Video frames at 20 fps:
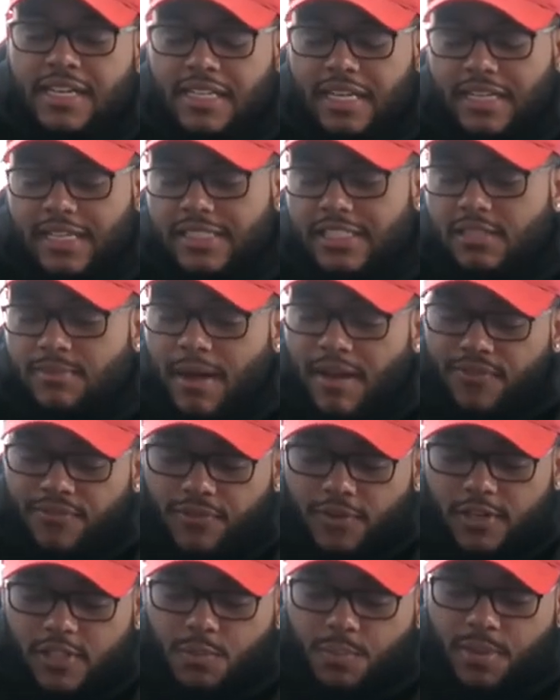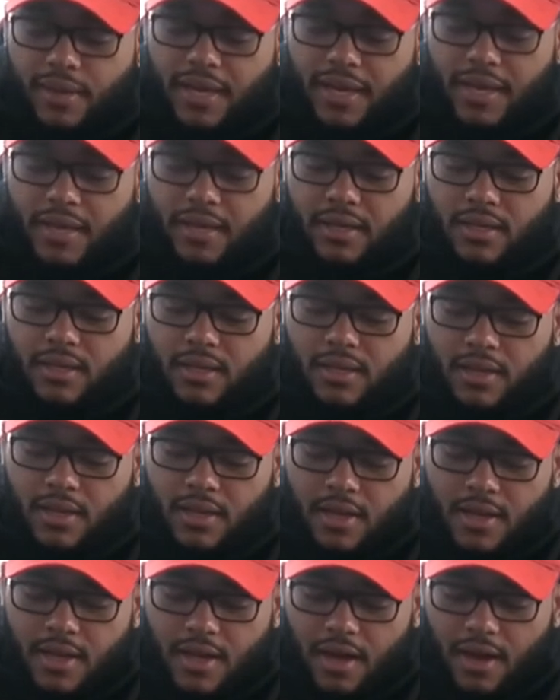And this is my first pair
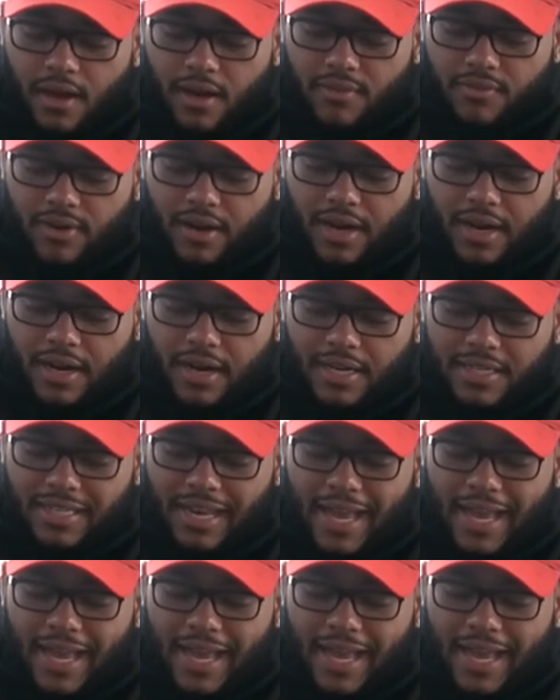of uh,